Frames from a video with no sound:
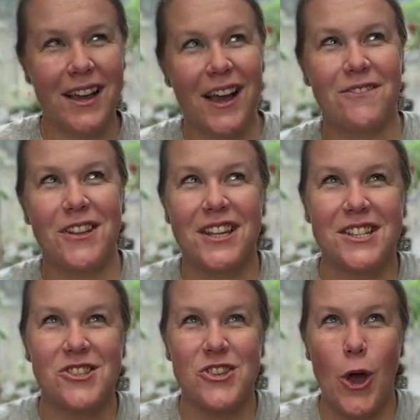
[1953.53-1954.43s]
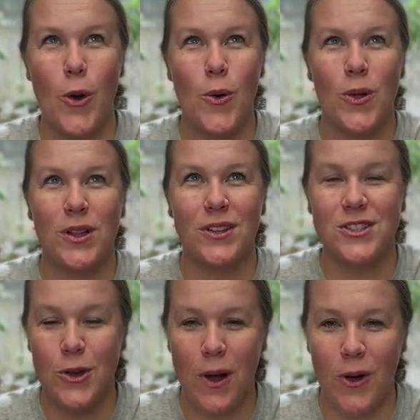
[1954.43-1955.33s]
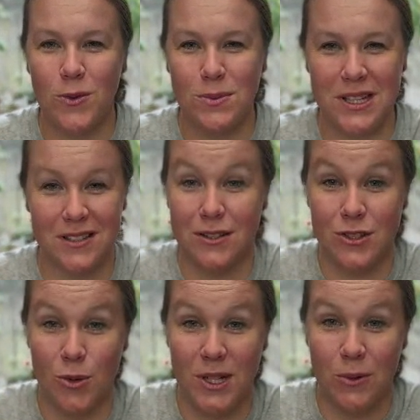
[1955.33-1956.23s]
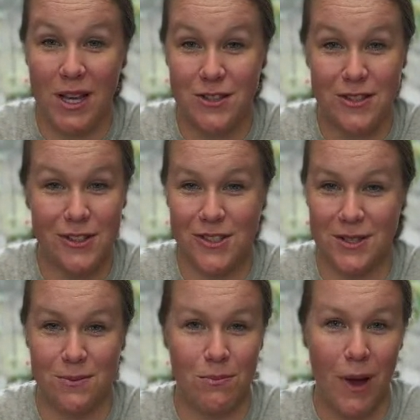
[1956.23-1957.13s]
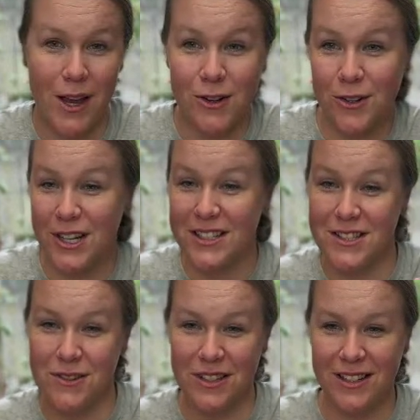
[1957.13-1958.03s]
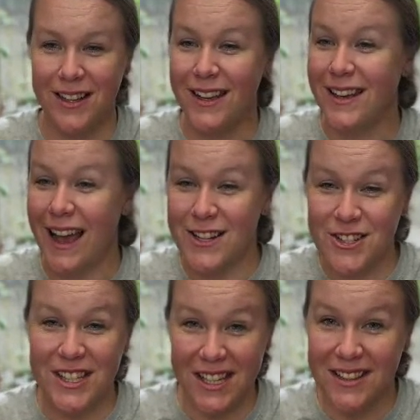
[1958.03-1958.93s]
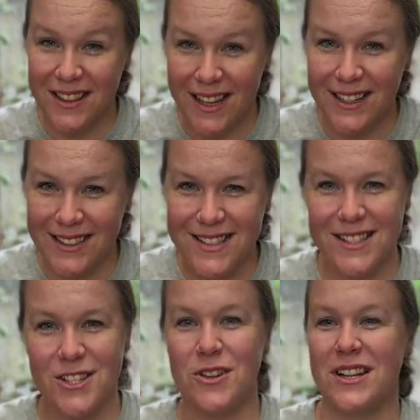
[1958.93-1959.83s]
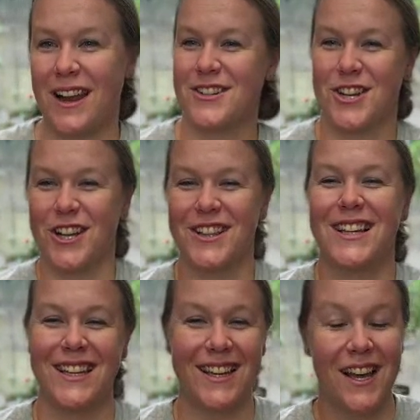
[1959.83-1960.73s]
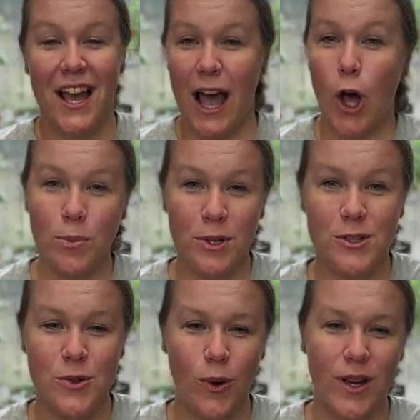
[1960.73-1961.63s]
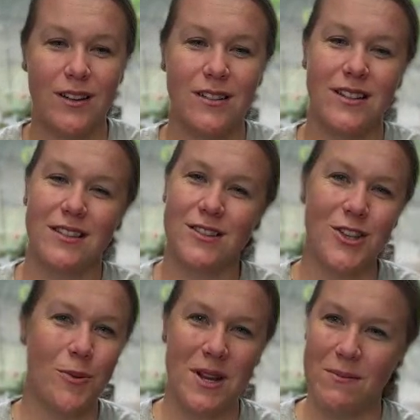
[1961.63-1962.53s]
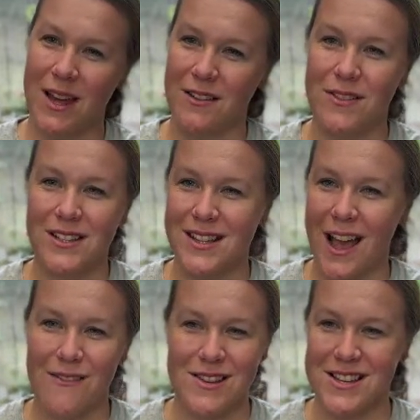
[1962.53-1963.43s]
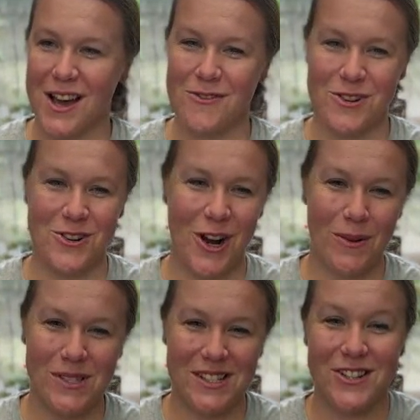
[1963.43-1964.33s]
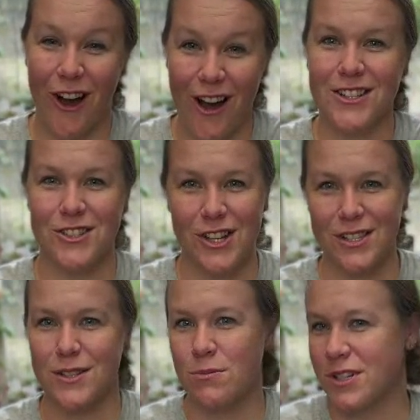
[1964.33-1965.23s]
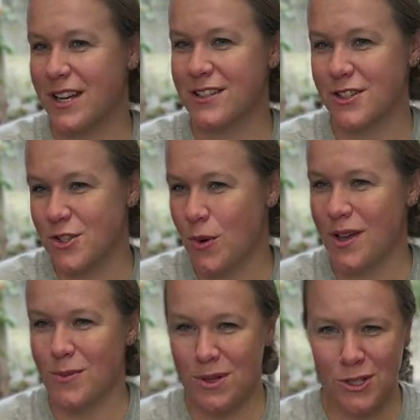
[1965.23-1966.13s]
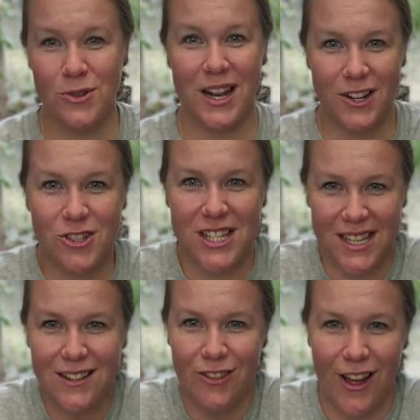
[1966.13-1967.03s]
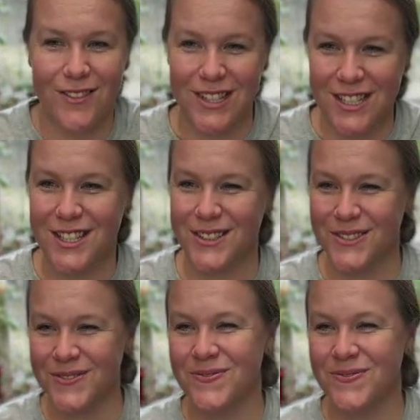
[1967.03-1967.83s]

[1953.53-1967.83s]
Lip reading: I feel like it's so helpful because there's so many ways you can use this microgreens. You can actually eat things. You can actually help your soil. Like there's so many benefits to having cover crops, not just to protect your soil, but you can actually eat a lot of it too.